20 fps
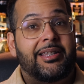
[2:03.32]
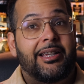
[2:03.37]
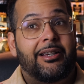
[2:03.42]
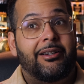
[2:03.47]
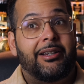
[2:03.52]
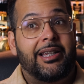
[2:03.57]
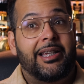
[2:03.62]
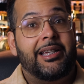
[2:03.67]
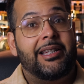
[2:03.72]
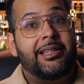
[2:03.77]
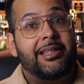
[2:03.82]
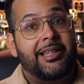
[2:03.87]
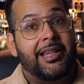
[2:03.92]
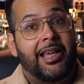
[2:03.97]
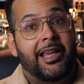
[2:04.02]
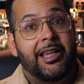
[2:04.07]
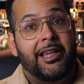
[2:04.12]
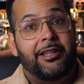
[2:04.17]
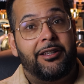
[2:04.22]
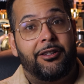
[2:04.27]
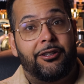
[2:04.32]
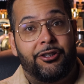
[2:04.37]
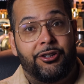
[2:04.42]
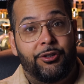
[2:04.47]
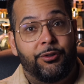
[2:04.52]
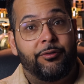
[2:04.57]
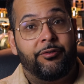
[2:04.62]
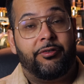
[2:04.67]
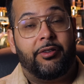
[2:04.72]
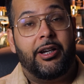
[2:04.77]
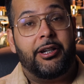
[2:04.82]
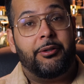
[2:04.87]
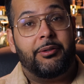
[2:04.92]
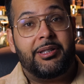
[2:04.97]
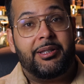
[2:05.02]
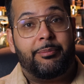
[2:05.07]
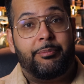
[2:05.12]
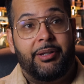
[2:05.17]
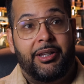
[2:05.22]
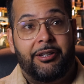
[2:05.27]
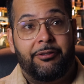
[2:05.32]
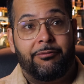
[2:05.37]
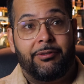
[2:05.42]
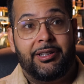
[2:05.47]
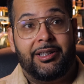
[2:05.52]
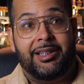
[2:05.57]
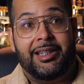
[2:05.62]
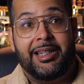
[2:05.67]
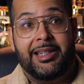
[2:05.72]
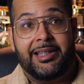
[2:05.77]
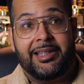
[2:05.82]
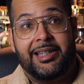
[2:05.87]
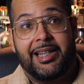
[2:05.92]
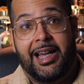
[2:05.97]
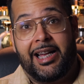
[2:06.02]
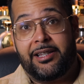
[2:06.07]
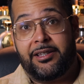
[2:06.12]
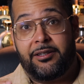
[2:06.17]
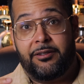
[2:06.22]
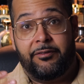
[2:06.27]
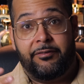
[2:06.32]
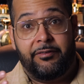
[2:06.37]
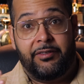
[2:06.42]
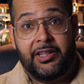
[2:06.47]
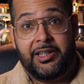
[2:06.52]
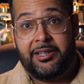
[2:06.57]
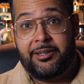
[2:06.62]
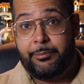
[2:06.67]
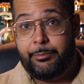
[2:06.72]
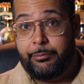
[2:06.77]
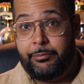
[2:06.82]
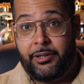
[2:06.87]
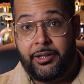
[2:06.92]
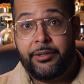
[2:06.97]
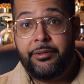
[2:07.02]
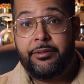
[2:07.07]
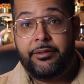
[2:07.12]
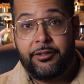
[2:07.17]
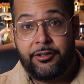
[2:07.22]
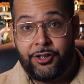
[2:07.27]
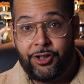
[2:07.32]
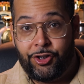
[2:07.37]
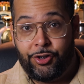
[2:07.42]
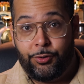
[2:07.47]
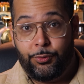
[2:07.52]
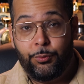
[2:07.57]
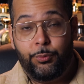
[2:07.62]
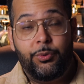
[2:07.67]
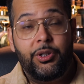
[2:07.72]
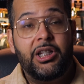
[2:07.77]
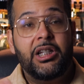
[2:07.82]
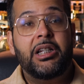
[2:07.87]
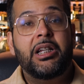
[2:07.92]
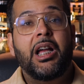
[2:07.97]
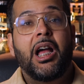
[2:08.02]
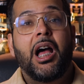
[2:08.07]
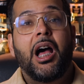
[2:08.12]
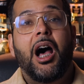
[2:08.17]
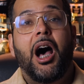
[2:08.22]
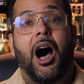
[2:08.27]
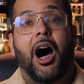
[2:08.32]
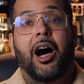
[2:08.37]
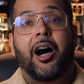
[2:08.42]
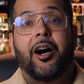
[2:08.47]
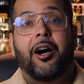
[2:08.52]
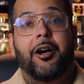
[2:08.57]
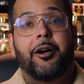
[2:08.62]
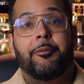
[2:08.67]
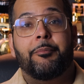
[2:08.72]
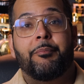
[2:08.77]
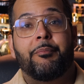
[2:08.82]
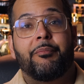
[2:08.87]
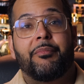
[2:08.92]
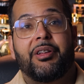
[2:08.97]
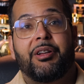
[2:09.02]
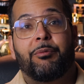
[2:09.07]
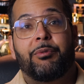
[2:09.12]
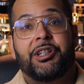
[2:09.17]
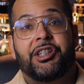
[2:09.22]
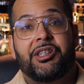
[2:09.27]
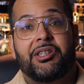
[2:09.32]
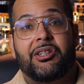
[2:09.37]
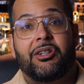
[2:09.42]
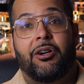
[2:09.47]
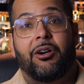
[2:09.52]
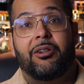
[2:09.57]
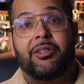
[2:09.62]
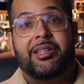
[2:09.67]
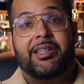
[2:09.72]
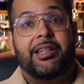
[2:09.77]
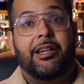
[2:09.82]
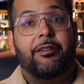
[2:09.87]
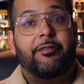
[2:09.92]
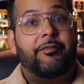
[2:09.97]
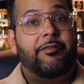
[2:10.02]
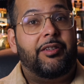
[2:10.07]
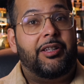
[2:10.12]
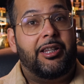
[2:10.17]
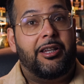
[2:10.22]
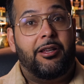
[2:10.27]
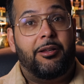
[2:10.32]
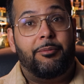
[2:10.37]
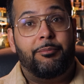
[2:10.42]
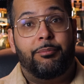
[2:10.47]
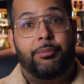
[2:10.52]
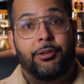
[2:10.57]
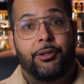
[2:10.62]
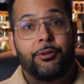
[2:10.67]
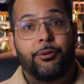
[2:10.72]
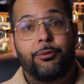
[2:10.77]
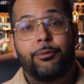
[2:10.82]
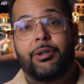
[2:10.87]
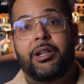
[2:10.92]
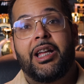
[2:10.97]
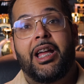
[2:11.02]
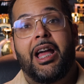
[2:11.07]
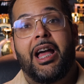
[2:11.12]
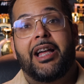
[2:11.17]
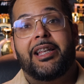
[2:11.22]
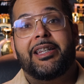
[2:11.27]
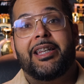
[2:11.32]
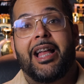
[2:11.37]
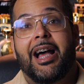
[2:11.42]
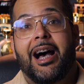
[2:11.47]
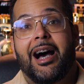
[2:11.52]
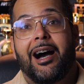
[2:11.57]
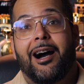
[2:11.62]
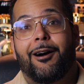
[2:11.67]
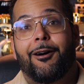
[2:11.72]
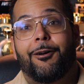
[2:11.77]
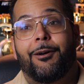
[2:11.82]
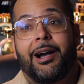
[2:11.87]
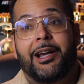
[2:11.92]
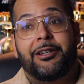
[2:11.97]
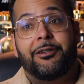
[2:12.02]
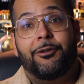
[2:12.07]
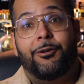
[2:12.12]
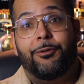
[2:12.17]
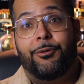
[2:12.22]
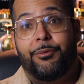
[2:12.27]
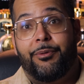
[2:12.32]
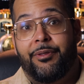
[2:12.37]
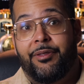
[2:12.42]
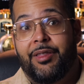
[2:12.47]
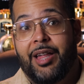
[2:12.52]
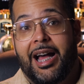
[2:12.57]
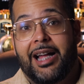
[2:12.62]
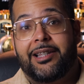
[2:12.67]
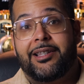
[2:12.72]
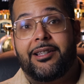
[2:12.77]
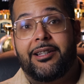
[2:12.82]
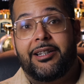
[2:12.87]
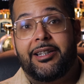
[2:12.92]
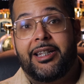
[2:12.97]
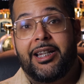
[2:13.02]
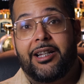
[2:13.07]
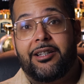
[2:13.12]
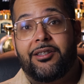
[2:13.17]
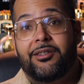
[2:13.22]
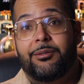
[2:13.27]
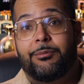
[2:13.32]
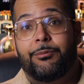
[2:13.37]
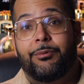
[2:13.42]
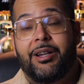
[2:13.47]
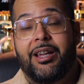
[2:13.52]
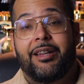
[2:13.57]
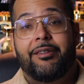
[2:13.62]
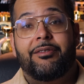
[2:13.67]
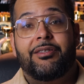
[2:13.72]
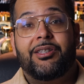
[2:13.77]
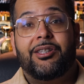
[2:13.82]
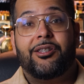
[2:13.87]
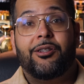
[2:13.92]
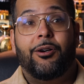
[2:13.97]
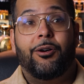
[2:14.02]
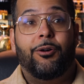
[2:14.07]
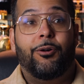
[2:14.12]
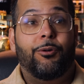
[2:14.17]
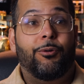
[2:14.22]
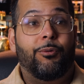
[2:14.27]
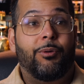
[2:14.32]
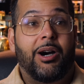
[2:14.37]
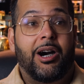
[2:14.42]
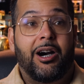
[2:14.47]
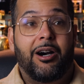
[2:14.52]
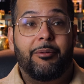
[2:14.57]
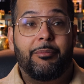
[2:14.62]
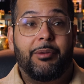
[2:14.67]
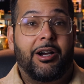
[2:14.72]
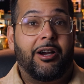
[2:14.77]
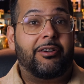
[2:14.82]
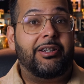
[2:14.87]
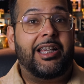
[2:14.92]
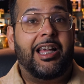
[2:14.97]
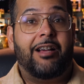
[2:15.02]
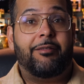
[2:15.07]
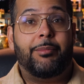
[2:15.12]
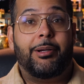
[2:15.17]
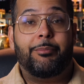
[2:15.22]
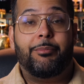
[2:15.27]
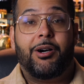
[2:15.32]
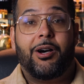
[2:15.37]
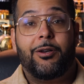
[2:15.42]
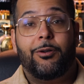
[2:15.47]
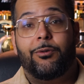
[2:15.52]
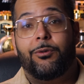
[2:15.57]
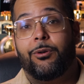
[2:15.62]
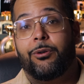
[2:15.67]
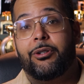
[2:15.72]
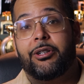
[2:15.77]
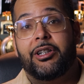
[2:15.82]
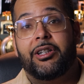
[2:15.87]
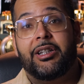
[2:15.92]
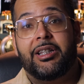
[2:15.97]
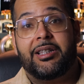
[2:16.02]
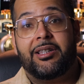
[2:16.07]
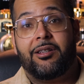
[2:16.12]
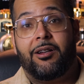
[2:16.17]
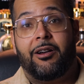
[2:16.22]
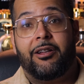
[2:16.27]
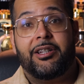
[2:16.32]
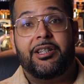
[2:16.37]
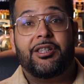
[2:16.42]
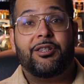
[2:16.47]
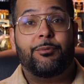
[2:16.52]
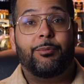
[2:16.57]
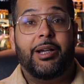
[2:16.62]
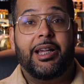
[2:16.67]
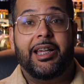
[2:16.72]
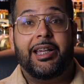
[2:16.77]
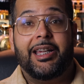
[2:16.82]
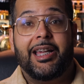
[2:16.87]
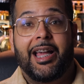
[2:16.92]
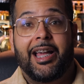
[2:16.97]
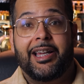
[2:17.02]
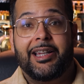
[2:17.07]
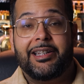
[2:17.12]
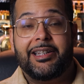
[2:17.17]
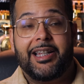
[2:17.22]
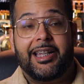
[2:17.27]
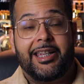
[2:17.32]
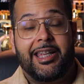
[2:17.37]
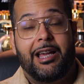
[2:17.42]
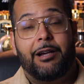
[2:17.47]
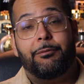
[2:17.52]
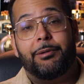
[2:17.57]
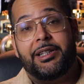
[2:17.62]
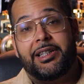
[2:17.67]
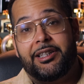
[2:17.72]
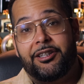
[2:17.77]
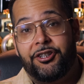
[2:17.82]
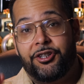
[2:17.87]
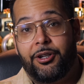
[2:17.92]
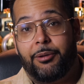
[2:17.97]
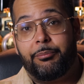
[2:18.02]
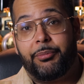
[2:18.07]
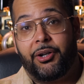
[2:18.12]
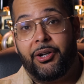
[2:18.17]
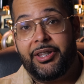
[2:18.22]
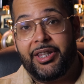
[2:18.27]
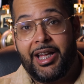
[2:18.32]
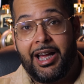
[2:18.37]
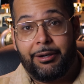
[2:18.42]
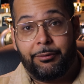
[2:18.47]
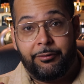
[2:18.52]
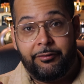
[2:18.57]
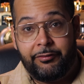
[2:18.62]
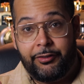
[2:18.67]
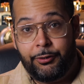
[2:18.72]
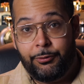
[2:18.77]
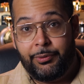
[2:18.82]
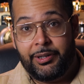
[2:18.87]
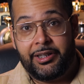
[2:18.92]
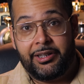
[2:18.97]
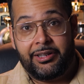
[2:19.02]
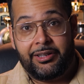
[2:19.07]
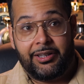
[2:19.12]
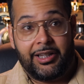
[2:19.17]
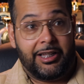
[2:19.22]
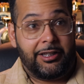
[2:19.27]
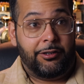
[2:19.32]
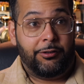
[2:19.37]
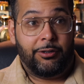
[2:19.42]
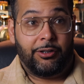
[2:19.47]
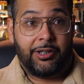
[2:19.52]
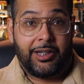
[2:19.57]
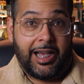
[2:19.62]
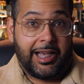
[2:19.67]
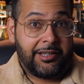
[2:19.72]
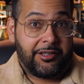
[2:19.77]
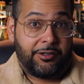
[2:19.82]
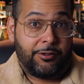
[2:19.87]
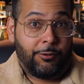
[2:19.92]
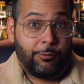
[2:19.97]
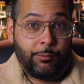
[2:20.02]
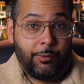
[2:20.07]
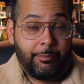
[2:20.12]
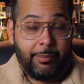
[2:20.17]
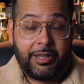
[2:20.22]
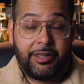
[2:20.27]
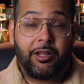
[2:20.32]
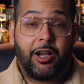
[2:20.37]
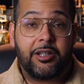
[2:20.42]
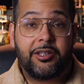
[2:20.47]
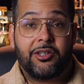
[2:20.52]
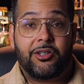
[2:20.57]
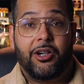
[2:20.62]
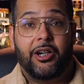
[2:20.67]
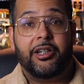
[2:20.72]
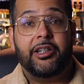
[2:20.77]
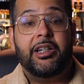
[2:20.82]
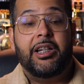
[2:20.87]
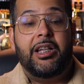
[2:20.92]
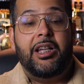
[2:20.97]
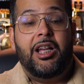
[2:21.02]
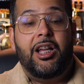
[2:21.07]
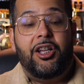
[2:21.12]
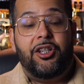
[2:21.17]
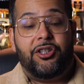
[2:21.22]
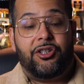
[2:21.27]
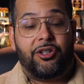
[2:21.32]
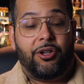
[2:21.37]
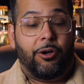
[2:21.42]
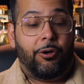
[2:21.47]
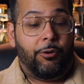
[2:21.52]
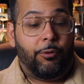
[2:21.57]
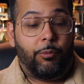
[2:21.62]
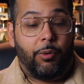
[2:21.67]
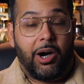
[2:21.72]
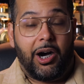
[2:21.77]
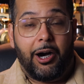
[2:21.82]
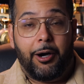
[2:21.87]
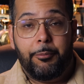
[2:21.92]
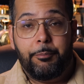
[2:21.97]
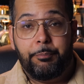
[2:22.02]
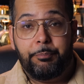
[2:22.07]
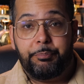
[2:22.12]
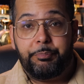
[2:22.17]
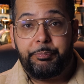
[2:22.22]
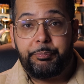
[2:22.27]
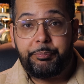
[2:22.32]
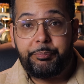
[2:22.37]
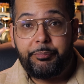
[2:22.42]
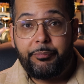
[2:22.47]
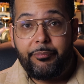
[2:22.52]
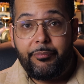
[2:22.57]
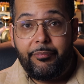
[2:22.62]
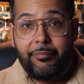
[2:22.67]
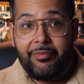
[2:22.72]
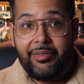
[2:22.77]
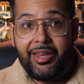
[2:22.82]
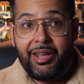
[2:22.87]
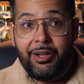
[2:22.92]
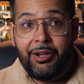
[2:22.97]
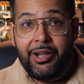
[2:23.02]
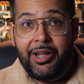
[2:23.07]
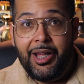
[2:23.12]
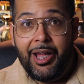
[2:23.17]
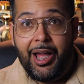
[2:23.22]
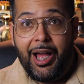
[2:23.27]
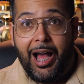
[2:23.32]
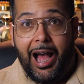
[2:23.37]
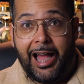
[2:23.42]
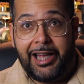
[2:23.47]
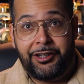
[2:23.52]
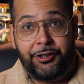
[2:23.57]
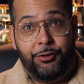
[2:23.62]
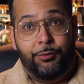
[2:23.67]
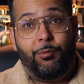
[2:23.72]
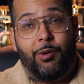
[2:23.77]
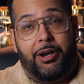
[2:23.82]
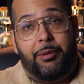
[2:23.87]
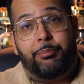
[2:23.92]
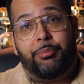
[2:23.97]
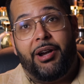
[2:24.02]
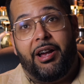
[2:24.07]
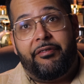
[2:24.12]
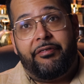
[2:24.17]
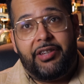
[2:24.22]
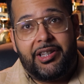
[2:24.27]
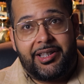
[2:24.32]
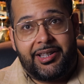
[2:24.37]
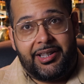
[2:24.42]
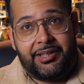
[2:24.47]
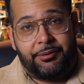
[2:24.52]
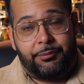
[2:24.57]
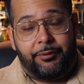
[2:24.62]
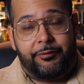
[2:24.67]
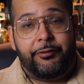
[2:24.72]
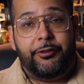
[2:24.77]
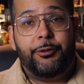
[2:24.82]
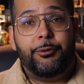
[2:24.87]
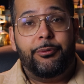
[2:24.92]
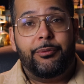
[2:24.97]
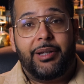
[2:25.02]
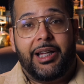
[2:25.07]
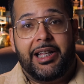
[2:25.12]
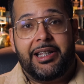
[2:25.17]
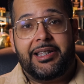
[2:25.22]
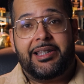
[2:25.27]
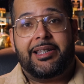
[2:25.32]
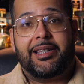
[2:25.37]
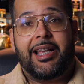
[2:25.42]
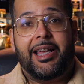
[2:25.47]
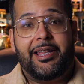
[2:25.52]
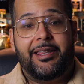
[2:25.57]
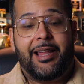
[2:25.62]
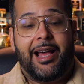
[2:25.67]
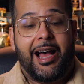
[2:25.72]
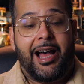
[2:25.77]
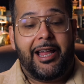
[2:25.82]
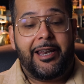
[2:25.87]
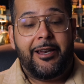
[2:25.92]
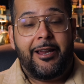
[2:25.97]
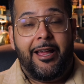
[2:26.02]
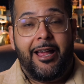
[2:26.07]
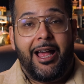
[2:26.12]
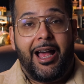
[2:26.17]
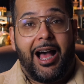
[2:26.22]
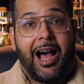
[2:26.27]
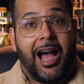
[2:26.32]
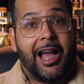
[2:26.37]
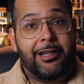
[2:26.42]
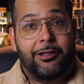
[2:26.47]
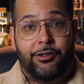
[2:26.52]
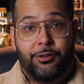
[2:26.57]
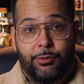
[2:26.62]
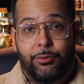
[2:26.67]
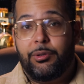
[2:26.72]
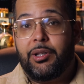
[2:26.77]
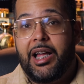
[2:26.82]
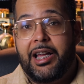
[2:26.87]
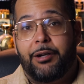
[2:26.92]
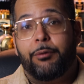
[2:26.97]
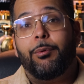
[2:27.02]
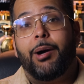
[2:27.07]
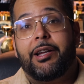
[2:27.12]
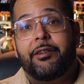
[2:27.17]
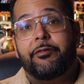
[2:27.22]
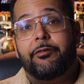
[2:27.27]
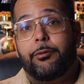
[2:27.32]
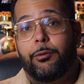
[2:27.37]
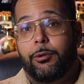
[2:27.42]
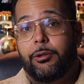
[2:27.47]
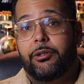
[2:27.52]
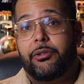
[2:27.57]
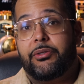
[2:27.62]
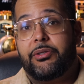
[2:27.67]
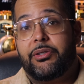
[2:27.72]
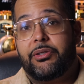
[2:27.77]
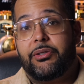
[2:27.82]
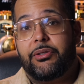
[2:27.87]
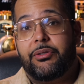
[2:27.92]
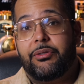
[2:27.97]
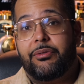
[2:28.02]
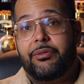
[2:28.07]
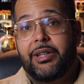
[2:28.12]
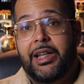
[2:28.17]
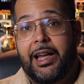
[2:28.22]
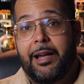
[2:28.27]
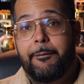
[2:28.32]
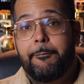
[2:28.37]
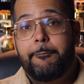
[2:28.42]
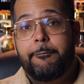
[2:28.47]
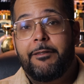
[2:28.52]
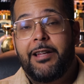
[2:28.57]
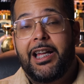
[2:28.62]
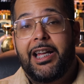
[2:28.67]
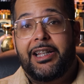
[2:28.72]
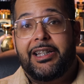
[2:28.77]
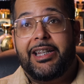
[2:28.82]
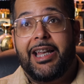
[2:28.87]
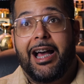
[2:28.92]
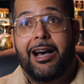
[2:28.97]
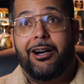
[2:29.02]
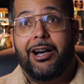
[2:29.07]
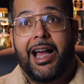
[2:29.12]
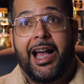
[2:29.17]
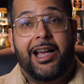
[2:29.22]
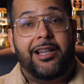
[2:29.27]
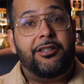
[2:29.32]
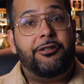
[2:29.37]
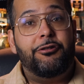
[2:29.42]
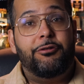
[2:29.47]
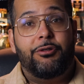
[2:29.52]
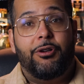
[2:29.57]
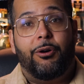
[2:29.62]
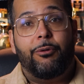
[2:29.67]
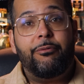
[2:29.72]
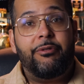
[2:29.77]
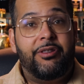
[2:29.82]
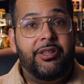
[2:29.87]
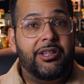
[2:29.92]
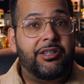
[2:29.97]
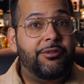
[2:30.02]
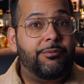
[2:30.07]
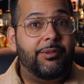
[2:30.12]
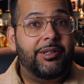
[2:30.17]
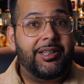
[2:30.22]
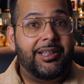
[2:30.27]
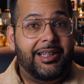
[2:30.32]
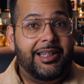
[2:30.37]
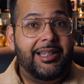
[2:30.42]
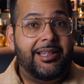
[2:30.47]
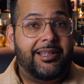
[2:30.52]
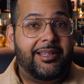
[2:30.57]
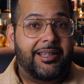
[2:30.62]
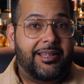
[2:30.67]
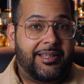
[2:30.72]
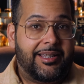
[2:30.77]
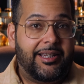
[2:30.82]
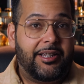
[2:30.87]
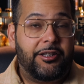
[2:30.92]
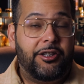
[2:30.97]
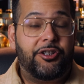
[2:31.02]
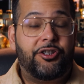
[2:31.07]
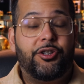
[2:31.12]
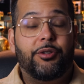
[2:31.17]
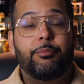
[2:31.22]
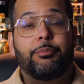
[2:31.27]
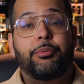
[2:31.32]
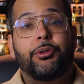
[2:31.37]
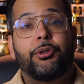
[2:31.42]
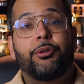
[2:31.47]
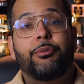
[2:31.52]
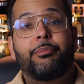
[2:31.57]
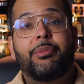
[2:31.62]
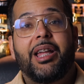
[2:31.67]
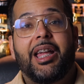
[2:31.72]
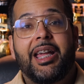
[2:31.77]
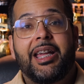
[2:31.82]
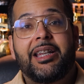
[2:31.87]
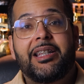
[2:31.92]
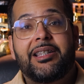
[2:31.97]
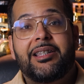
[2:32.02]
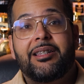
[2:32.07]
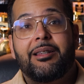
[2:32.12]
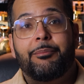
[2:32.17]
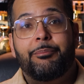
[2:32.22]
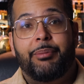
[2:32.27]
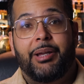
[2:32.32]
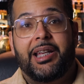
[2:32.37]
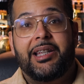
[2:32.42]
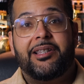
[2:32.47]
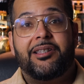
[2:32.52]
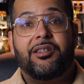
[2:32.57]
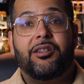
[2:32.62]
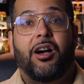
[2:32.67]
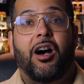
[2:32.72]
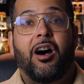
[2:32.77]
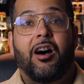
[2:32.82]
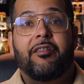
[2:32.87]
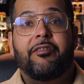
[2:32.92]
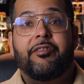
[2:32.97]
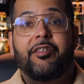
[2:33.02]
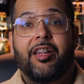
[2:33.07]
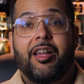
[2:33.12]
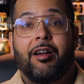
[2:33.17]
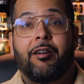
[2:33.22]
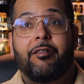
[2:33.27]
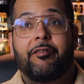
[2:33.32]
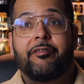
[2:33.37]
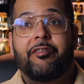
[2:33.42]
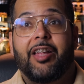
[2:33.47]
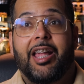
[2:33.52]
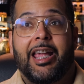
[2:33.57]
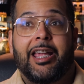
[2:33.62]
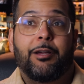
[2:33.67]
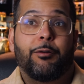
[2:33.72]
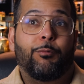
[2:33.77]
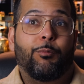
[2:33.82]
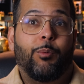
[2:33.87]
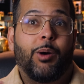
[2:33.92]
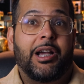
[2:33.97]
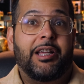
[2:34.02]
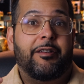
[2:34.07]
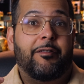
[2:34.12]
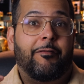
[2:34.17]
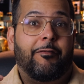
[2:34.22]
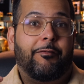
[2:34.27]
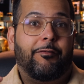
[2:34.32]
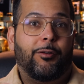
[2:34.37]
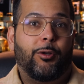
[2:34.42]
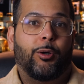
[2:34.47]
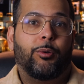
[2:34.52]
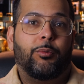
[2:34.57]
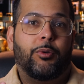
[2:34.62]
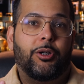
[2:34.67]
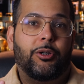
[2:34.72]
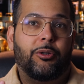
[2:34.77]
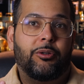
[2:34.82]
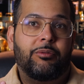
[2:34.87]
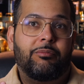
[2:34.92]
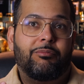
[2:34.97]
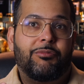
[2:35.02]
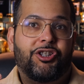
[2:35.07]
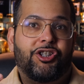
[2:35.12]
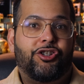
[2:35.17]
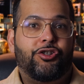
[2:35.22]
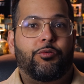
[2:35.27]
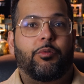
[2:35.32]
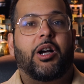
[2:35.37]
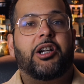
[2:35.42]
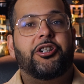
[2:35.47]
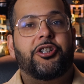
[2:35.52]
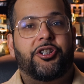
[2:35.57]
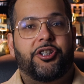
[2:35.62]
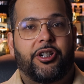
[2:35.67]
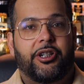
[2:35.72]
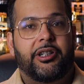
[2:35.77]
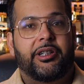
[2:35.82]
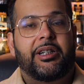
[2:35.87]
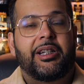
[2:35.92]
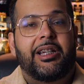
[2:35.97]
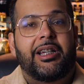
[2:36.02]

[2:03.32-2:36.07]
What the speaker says: there is a new fragrance being released as of this month, June, which is called Seraphine Blue. Now, I know that's going to catch some waves, so I already have my bottle ordered. It's on its way, and I can't wait to jump on that review and let you guys know what my thoughts are. So, I do want to preface this review and say that I do like white florals. Okay. Now, as you know, this release, Signature Bloom, is based off of a white floral structure,